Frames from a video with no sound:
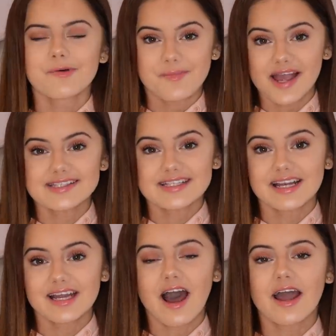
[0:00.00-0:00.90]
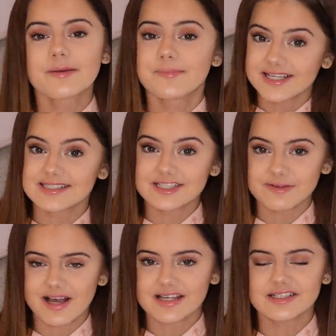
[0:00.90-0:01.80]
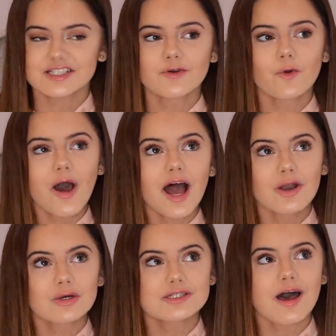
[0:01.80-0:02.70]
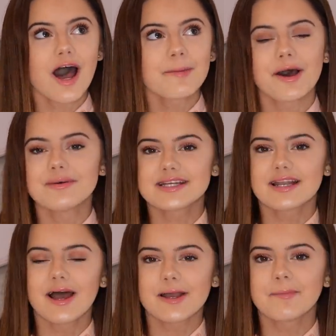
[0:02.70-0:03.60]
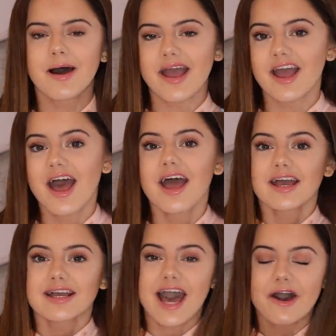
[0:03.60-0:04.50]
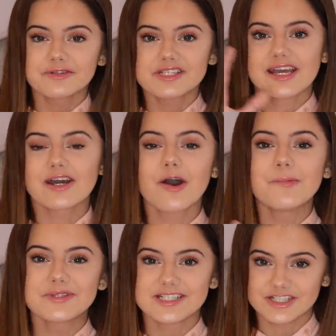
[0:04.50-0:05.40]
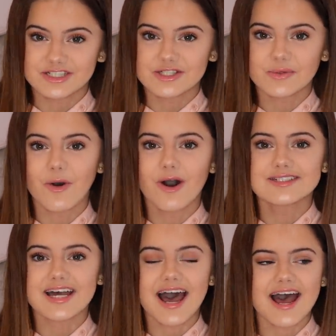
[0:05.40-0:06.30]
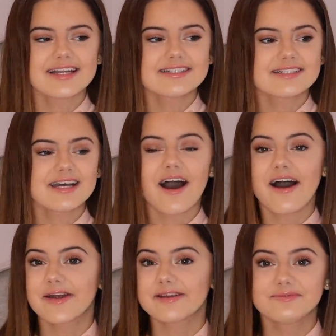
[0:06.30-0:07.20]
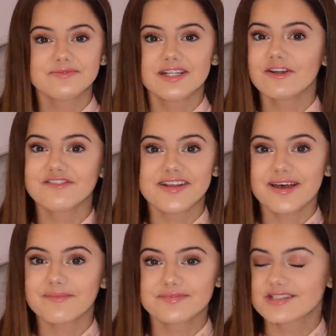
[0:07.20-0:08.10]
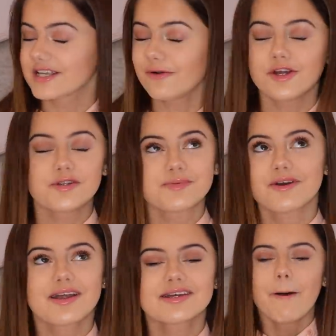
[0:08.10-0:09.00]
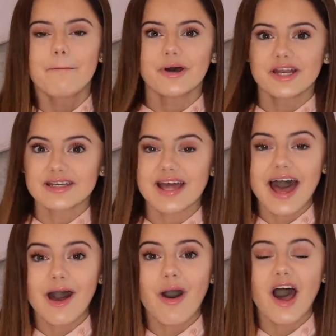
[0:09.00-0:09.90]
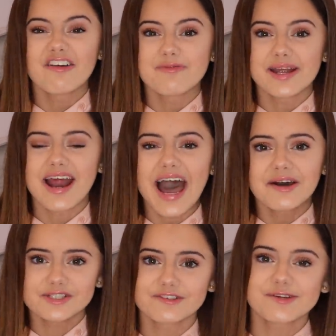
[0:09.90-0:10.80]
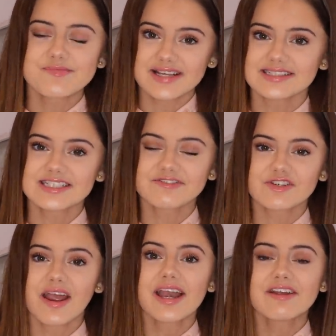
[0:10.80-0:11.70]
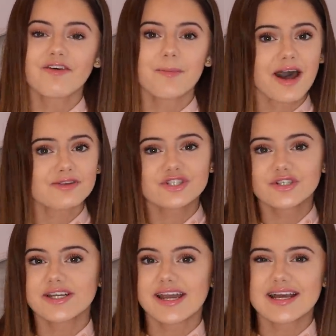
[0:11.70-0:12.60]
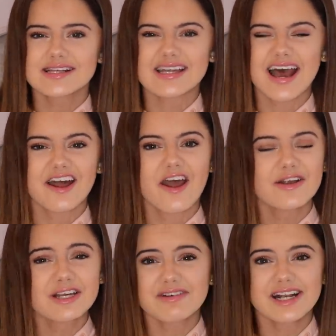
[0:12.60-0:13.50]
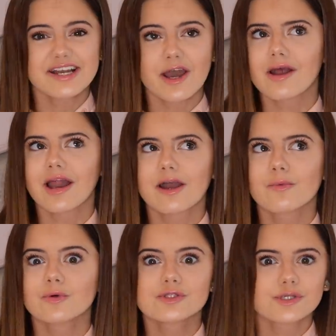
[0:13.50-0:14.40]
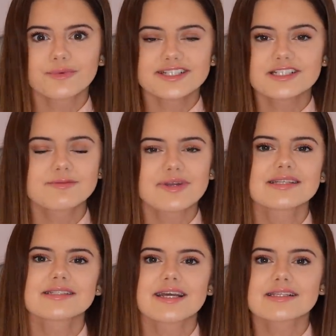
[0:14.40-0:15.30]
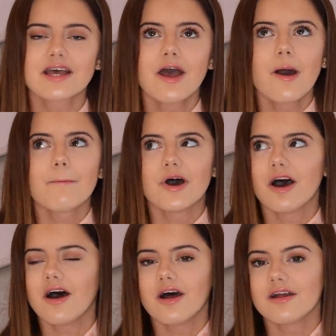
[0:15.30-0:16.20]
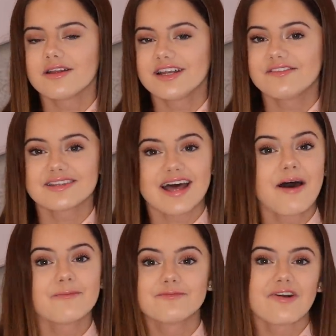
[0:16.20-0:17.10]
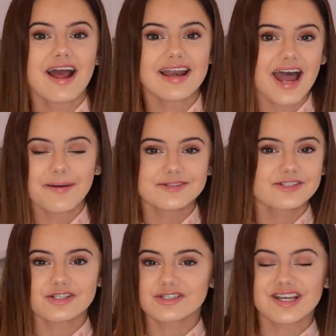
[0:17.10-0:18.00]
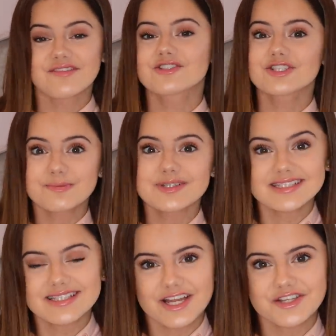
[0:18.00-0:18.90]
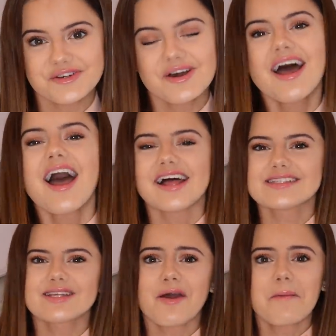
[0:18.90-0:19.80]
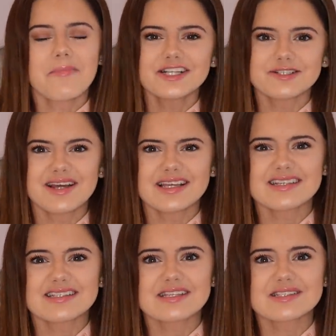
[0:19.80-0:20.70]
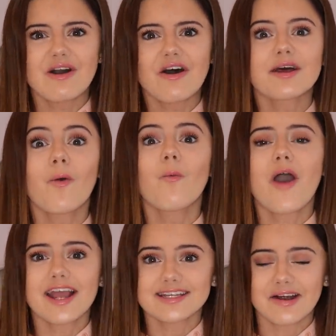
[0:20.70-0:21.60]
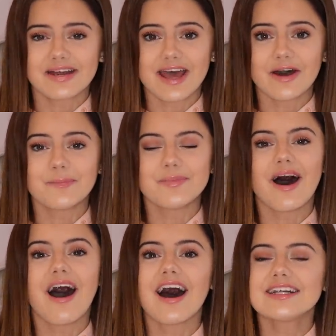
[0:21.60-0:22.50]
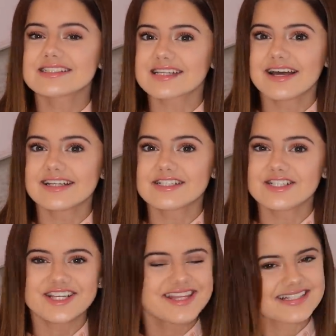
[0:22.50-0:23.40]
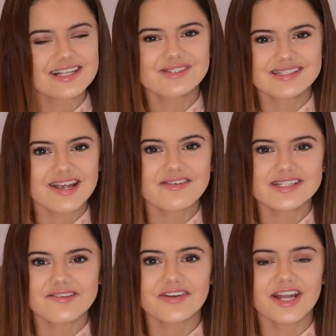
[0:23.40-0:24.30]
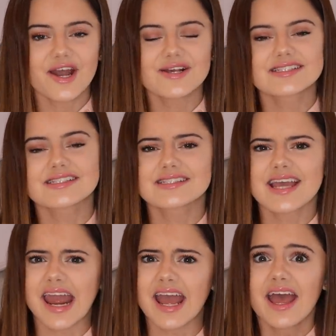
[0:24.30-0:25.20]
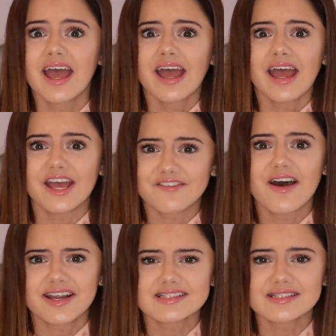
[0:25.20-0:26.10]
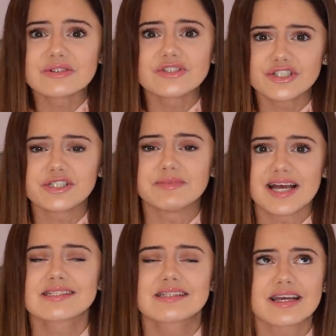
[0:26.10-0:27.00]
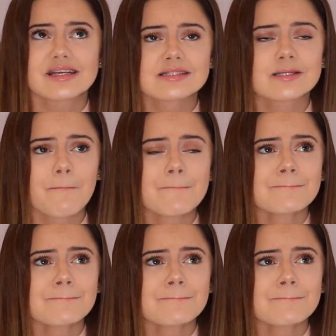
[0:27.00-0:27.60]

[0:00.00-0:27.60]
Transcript: But basically I competed gymnastics for quite a long time. I was in like my county competition squad and I loved it, still do to be honest. But now I've been out of competitive training for about two years and I only really go like once a week to gymnastics but even that rarely happens just because I have such a busy schedule. And so my gymnastics has gone way downhill, but I decided to do this little series of videos to see if I can still do gymnastics.